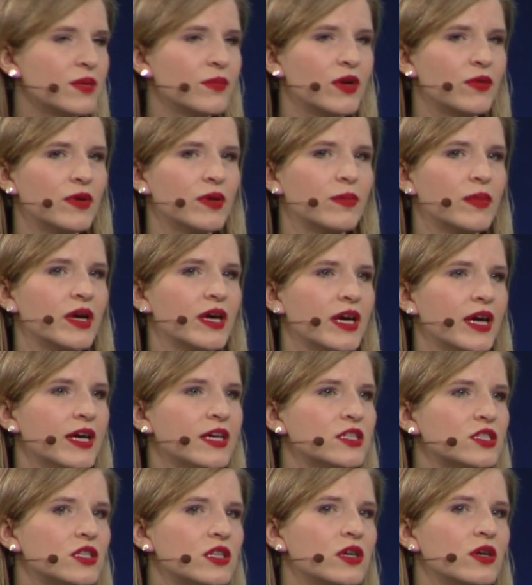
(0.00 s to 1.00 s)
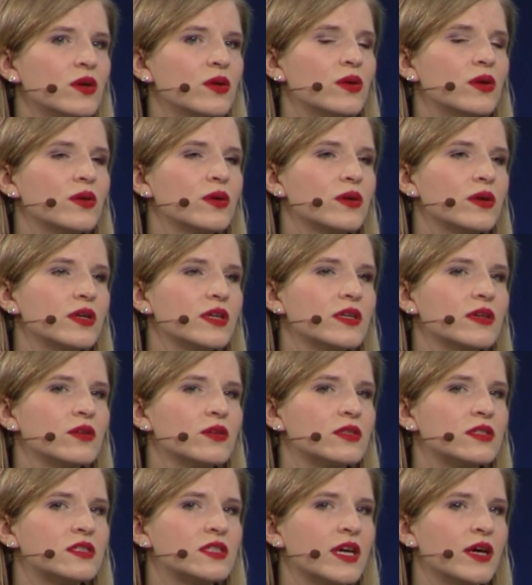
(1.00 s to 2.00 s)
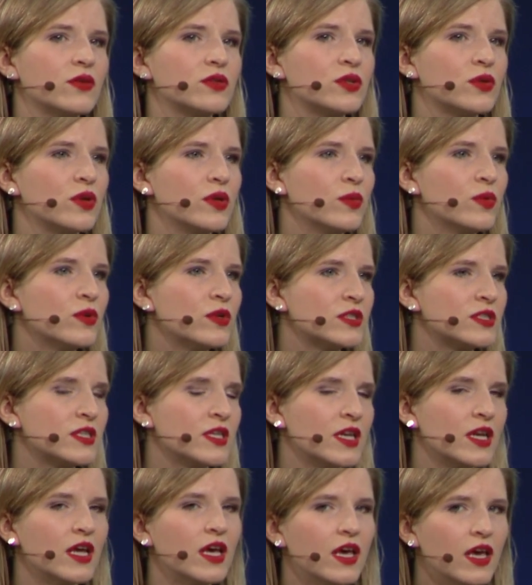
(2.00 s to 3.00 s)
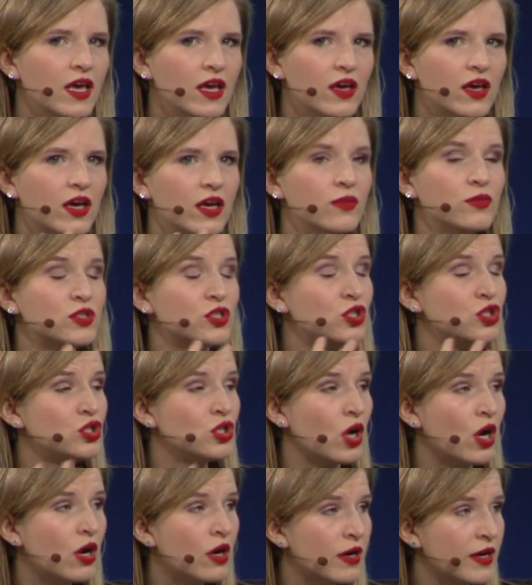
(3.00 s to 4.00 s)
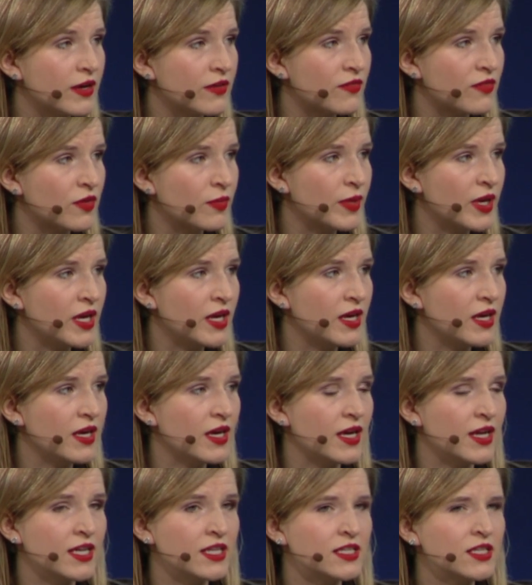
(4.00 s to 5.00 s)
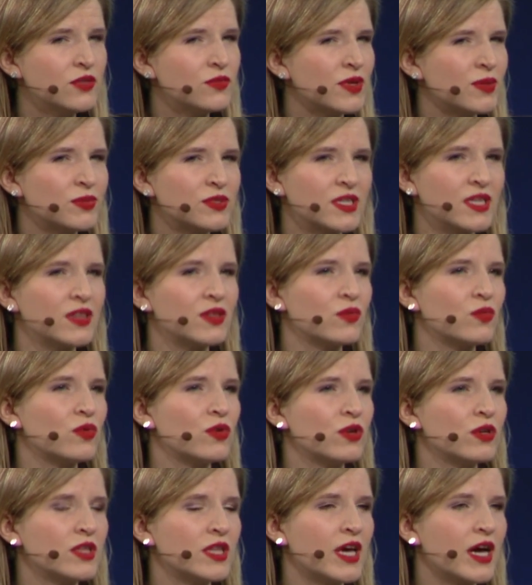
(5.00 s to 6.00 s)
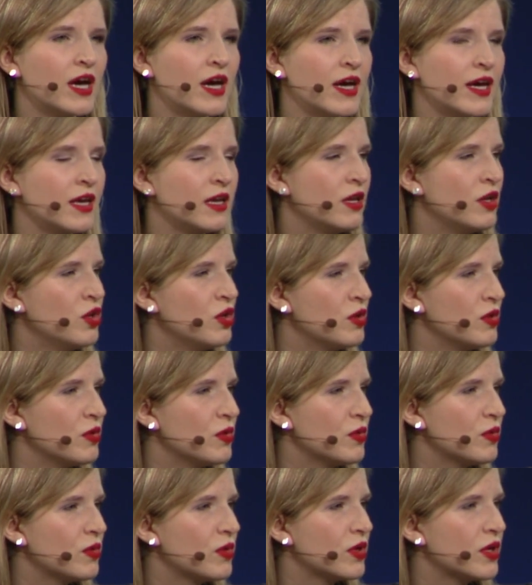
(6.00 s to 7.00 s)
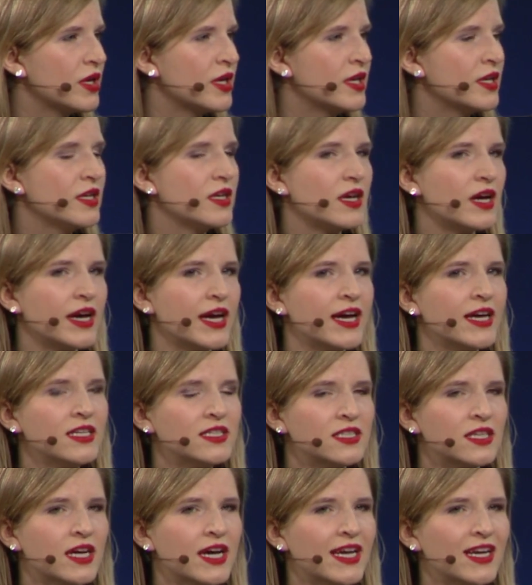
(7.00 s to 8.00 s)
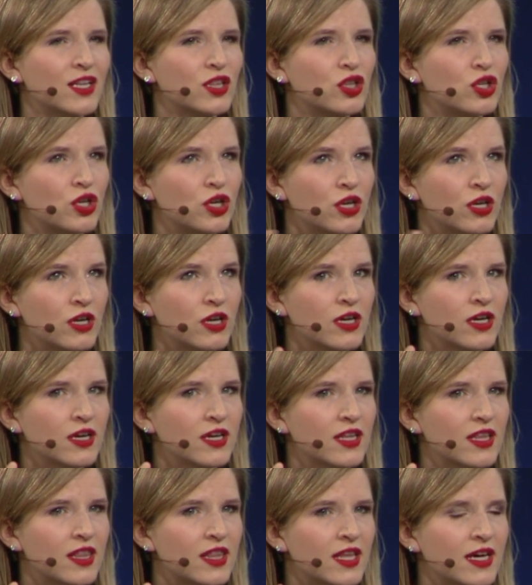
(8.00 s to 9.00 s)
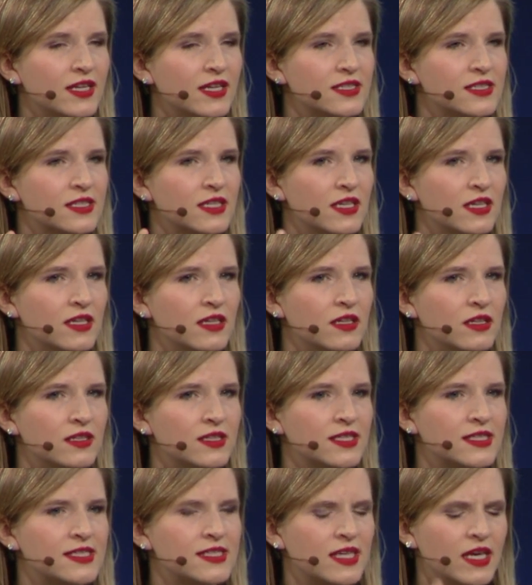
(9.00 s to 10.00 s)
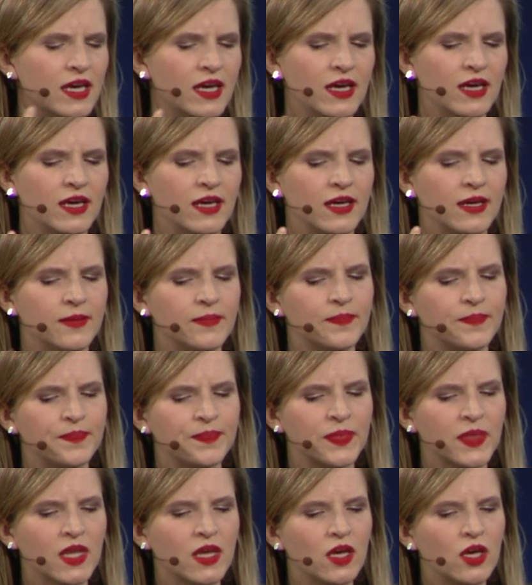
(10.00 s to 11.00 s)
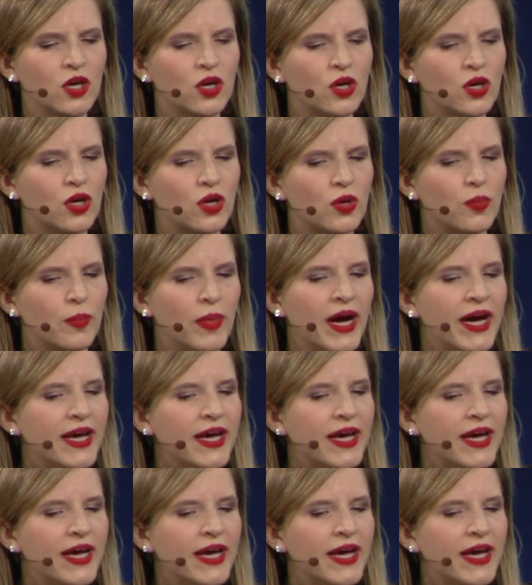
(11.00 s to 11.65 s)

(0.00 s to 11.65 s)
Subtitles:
I read Maya Angelou or Toni Morrison, it was jarring for me, and it didn't represent the world that I knew. And I had to kind of learn that skill to say, my